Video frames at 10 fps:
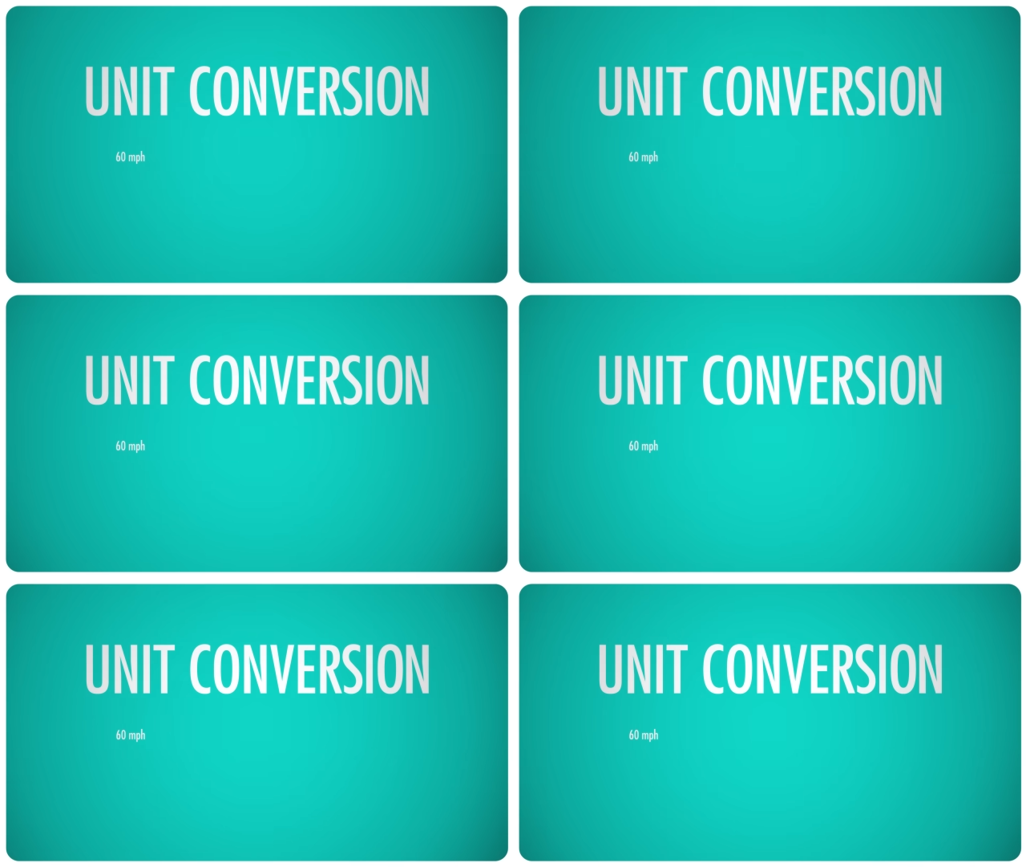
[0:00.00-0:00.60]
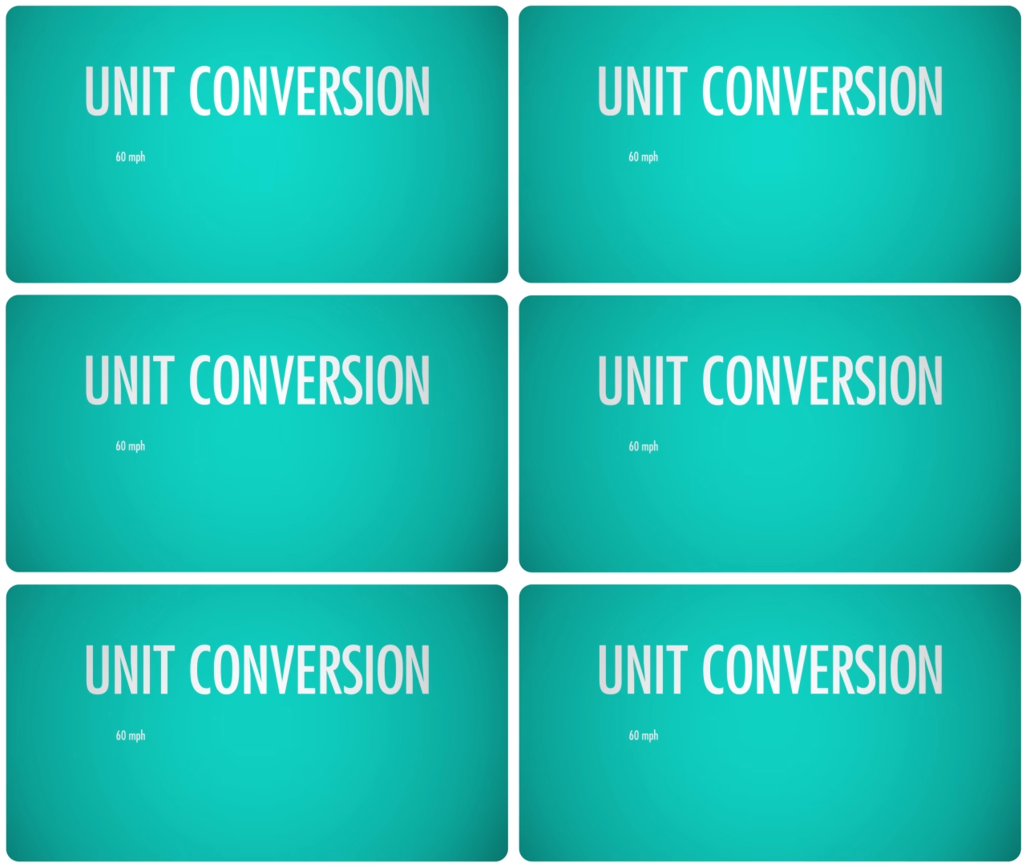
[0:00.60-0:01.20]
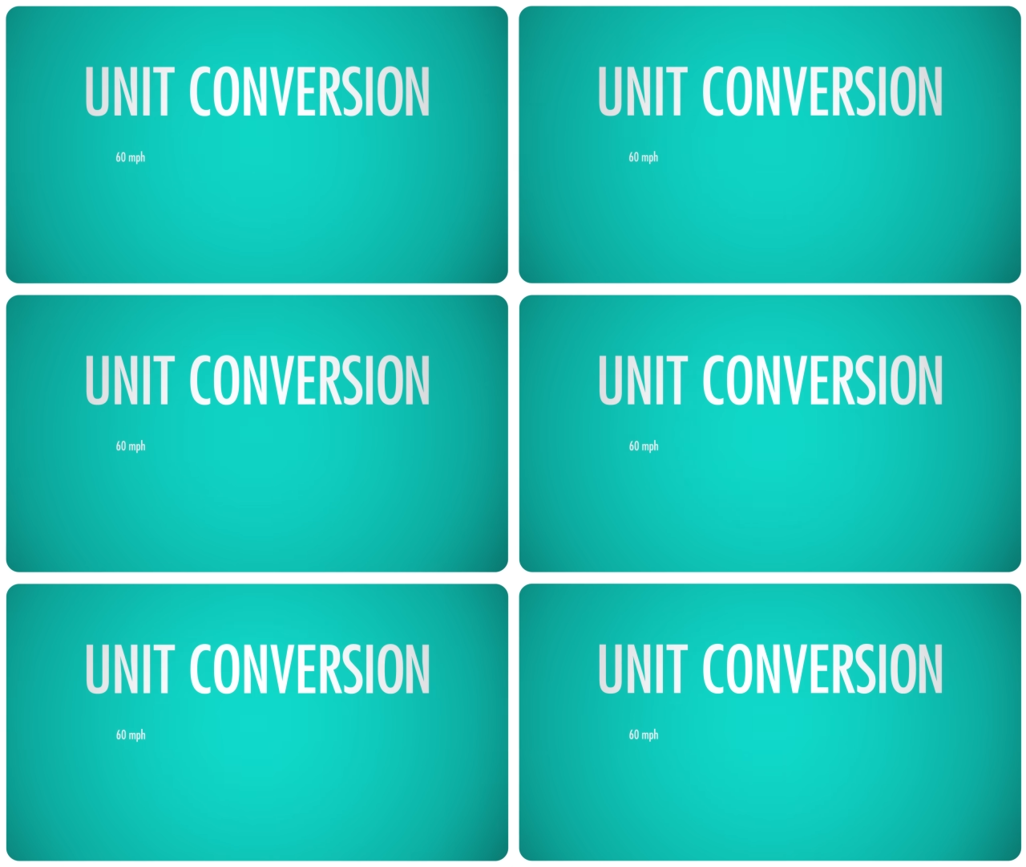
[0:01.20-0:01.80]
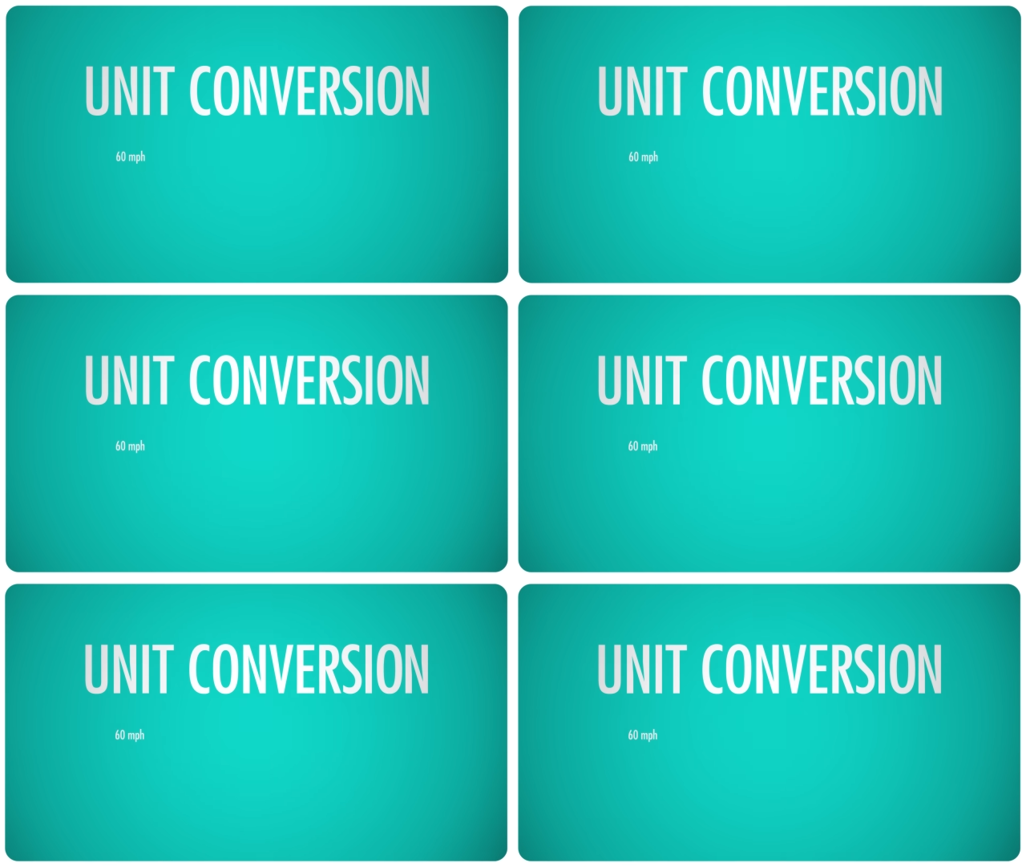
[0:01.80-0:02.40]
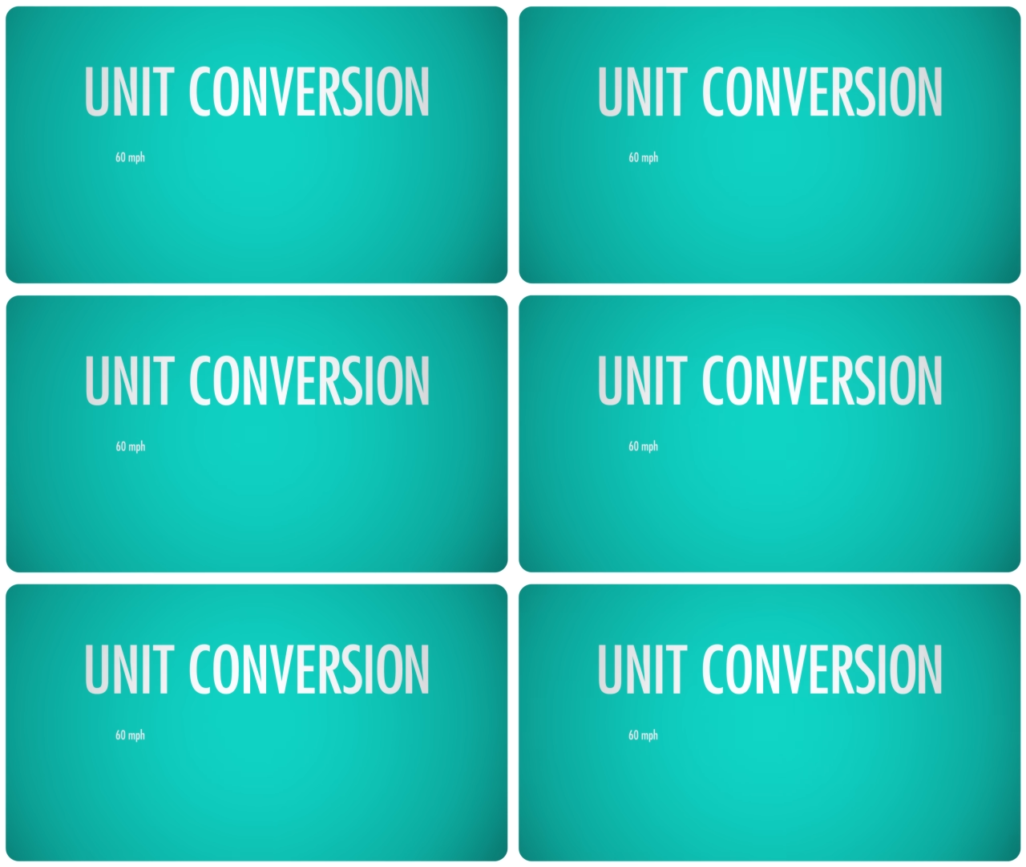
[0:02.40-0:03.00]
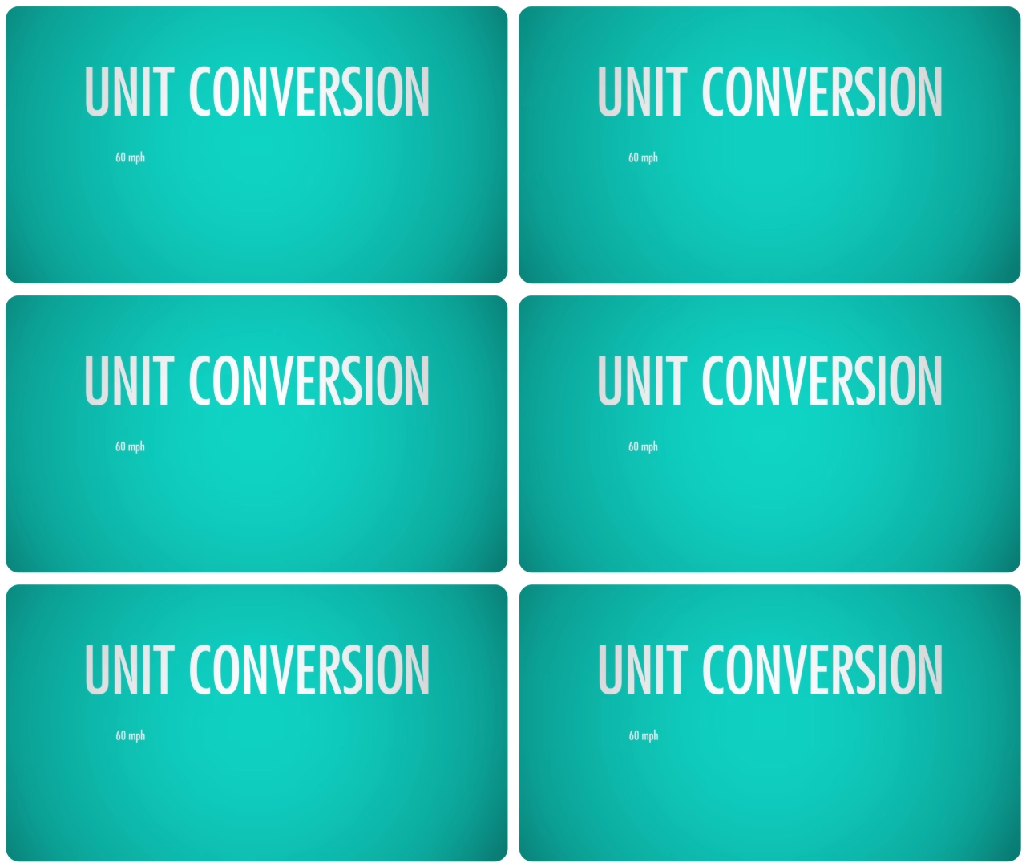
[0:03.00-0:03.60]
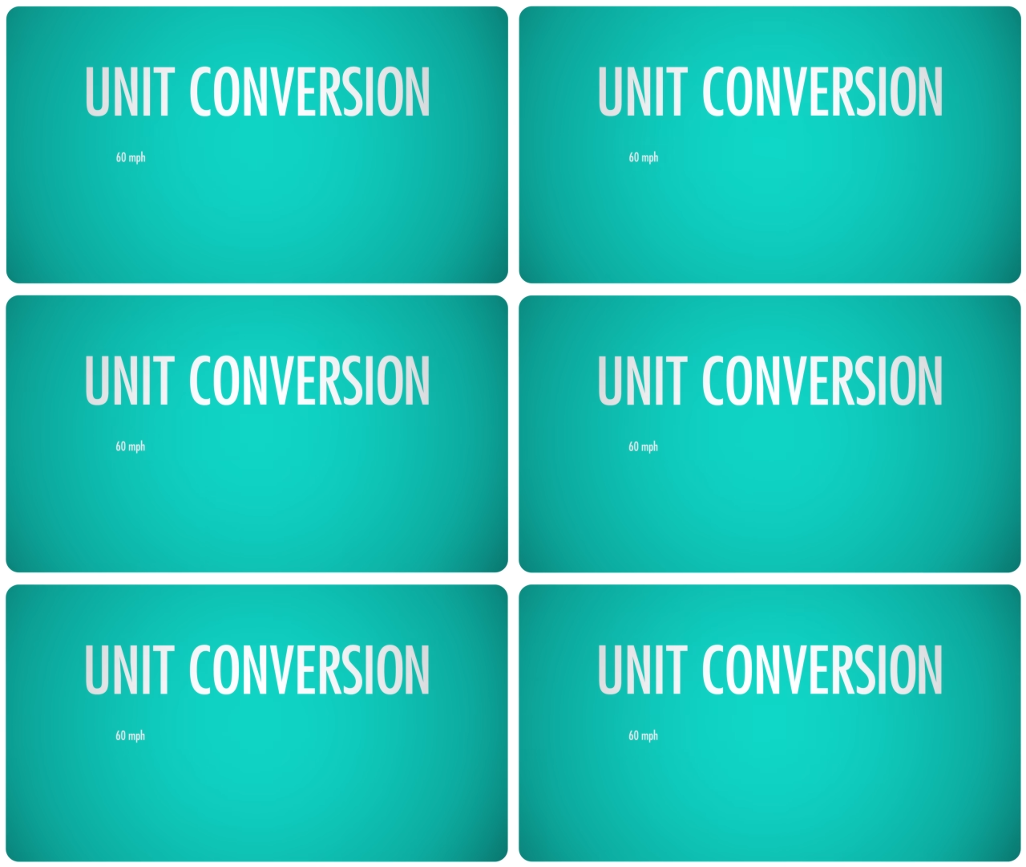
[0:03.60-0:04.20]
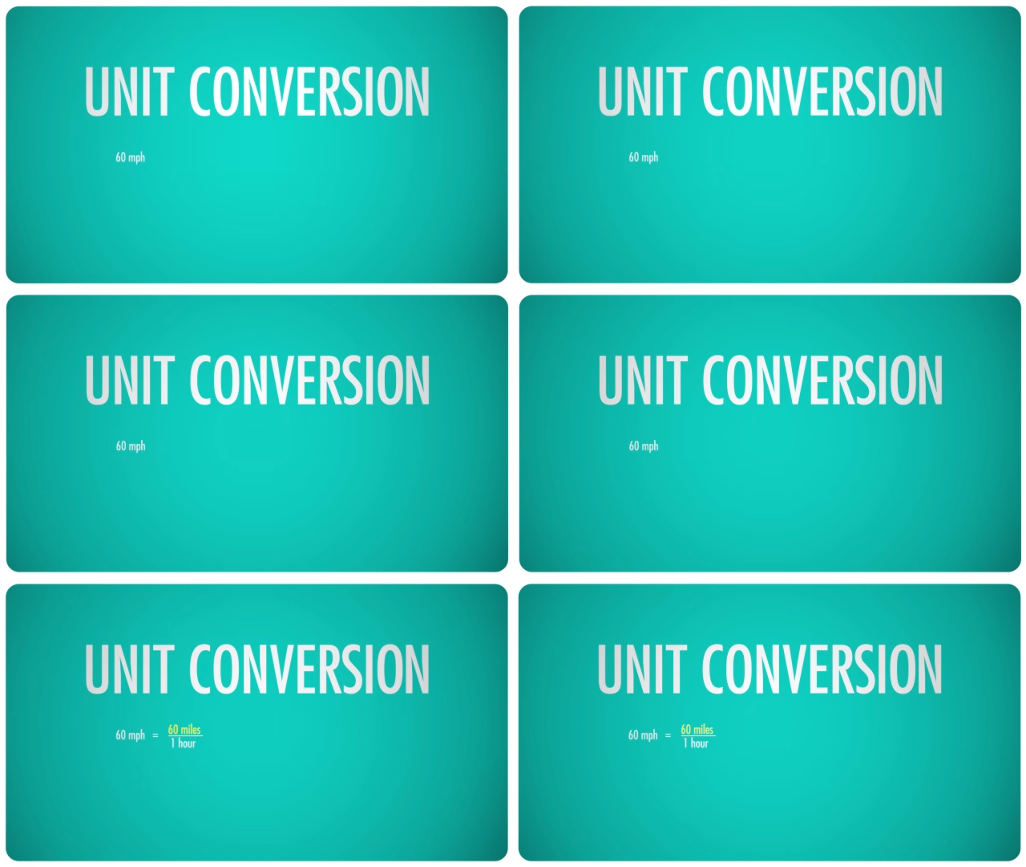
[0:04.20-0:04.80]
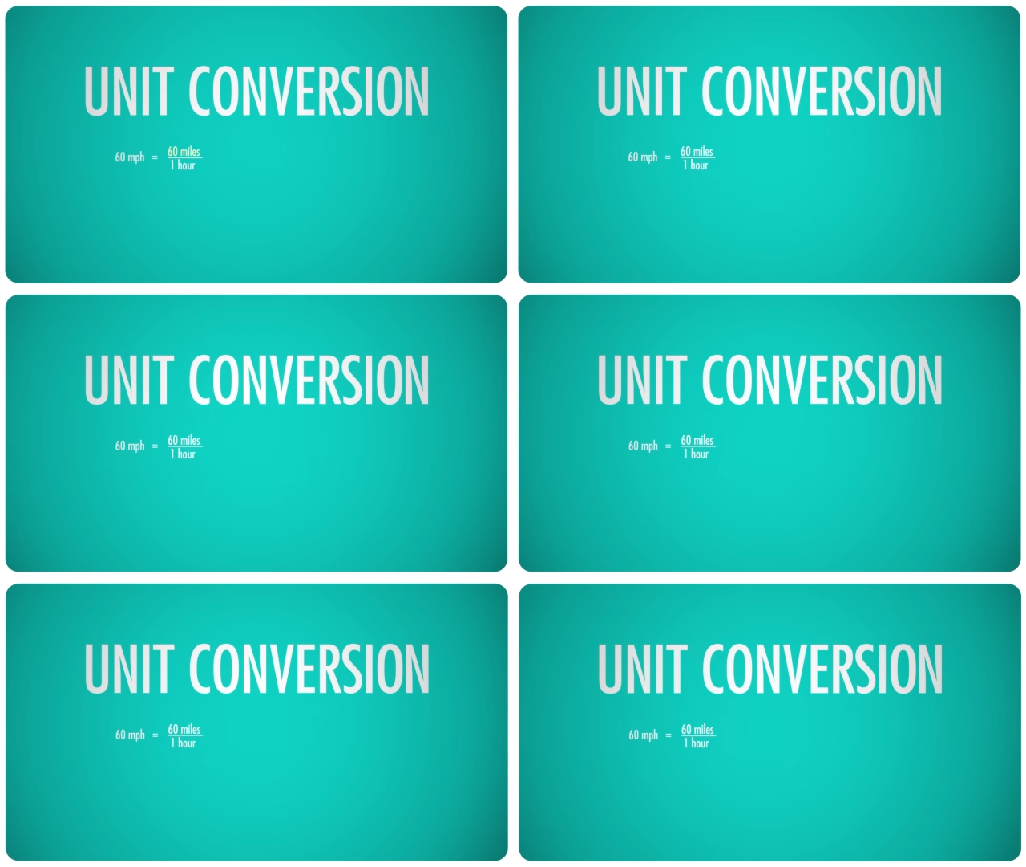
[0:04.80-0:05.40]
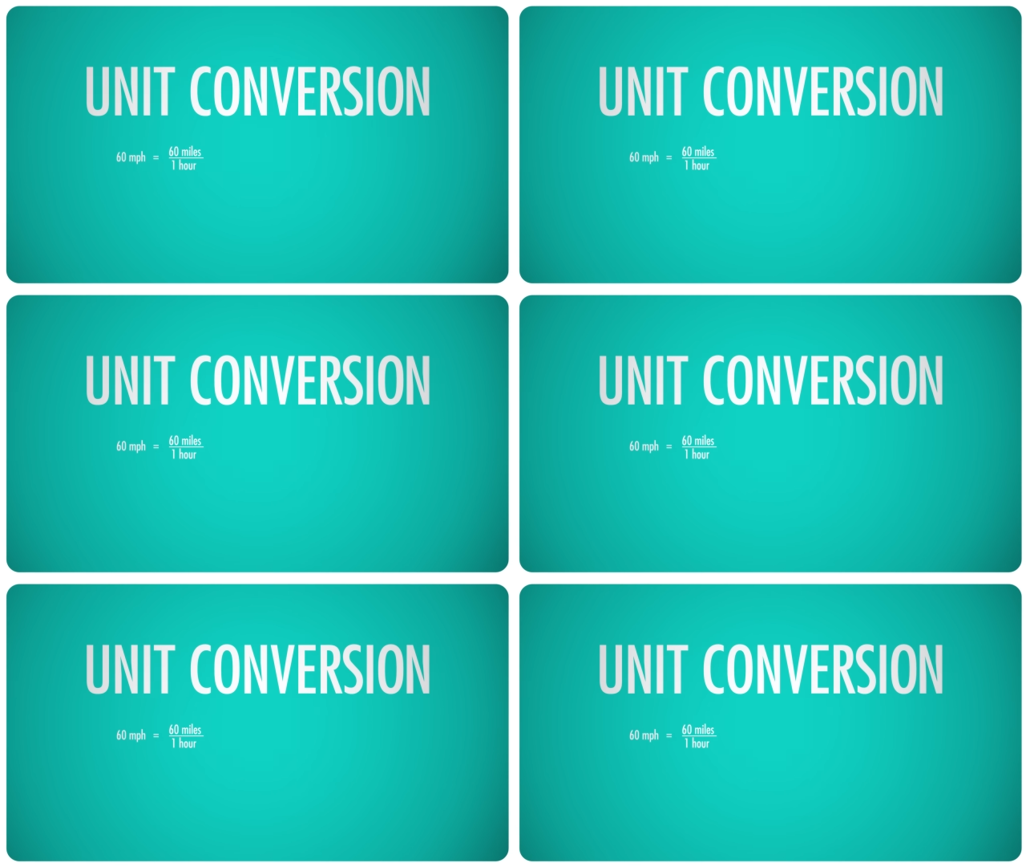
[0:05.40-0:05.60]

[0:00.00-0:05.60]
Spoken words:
[unreadable: no face in view]